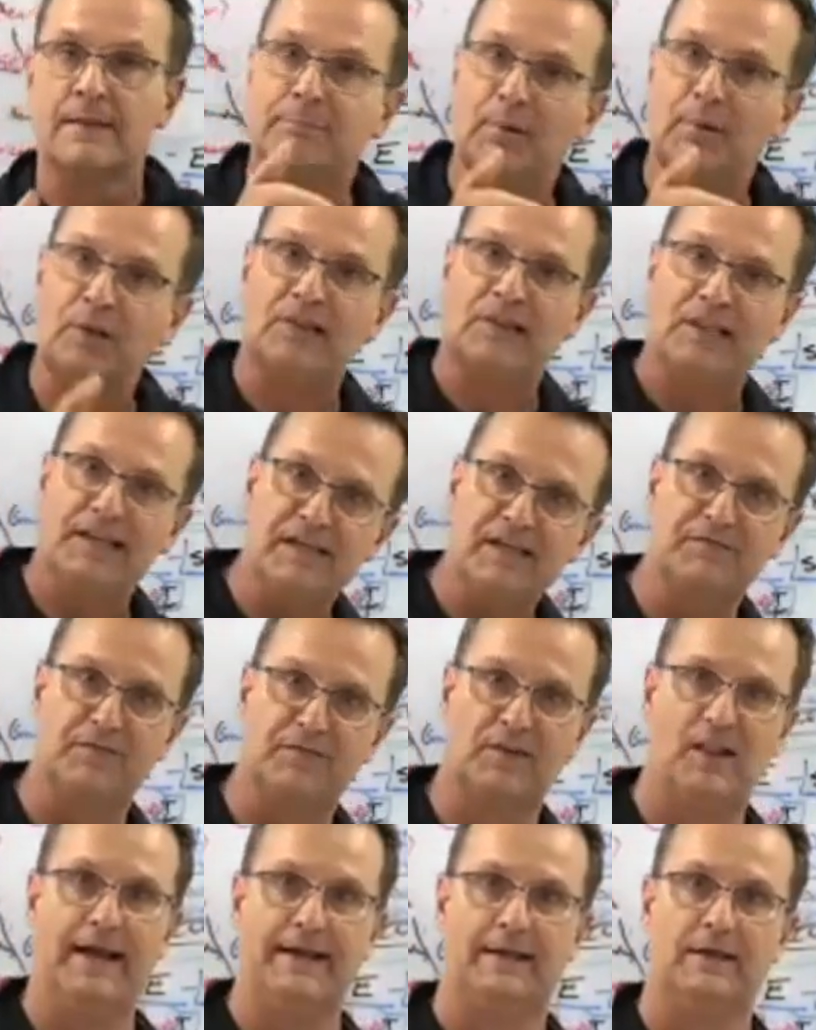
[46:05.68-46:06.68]
believe
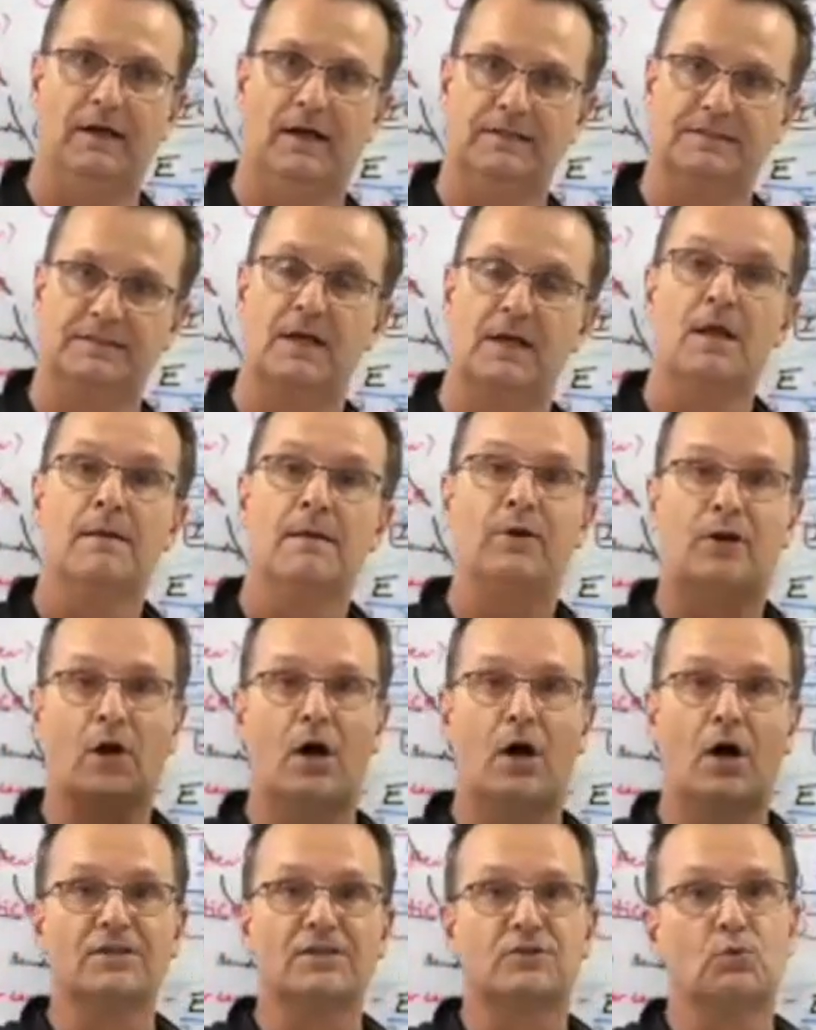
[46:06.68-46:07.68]
like us,
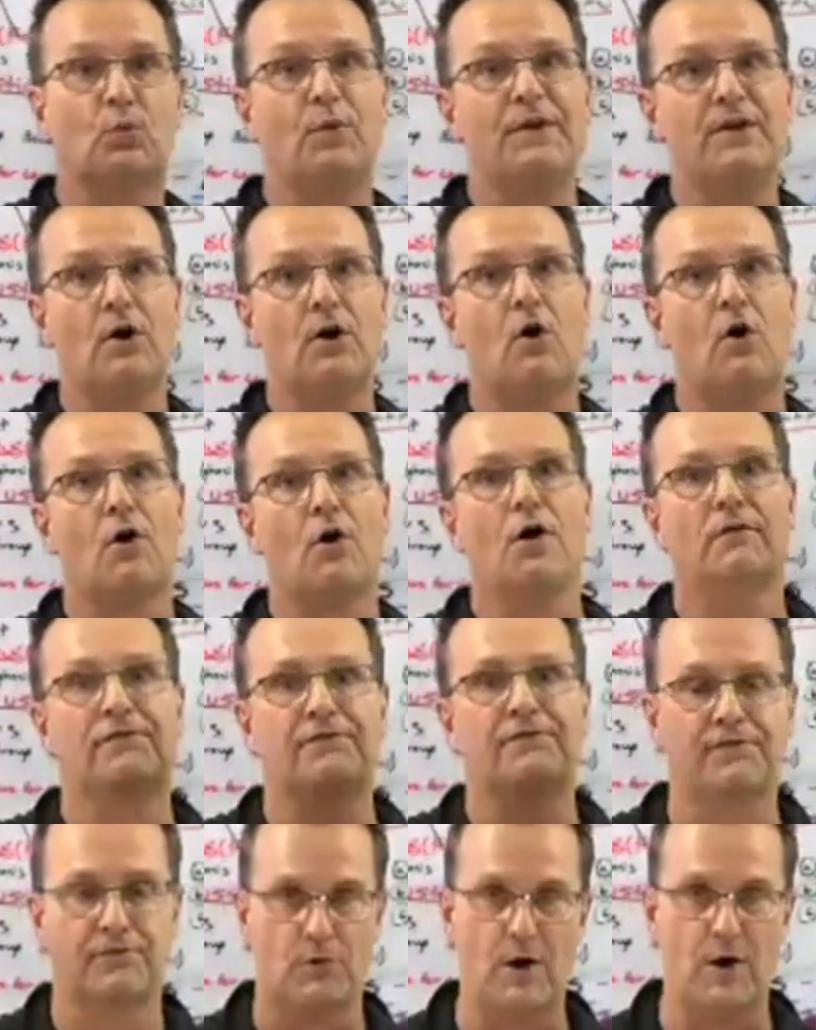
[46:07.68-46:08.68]
because we are
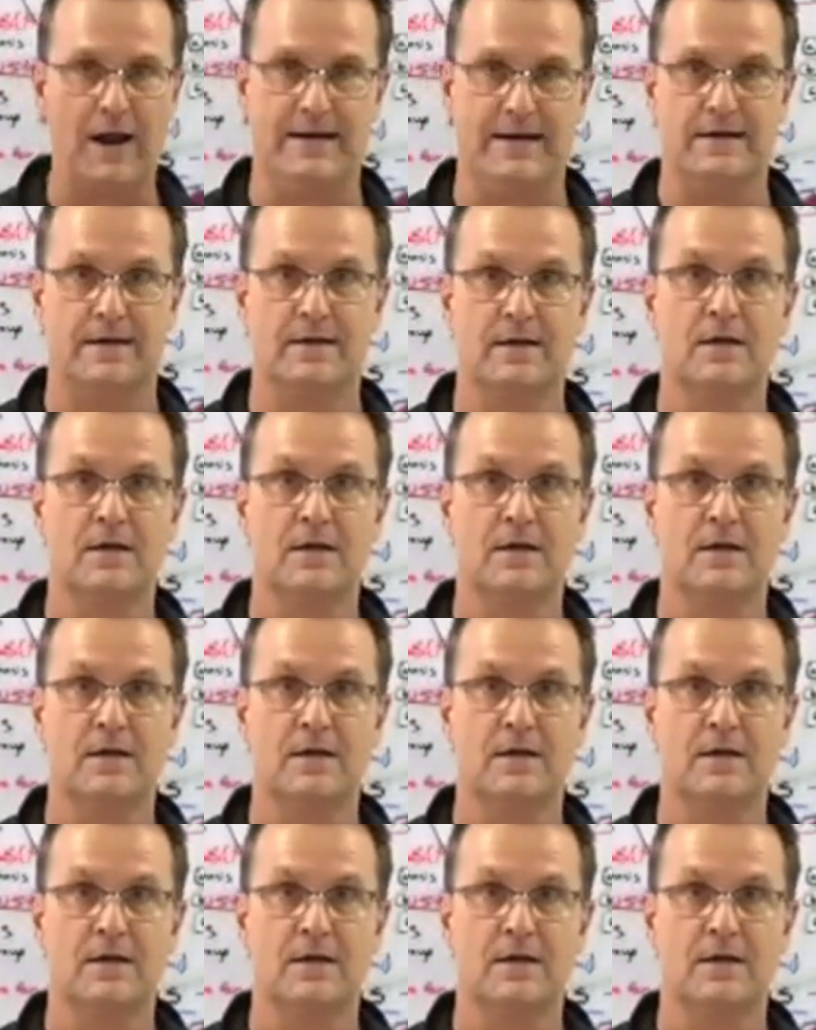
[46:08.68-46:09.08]
afraid.